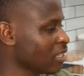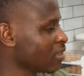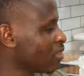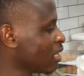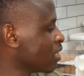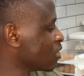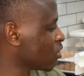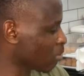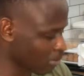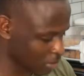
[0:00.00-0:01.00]
Thank you
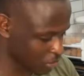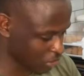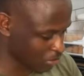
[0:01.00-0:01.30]
so so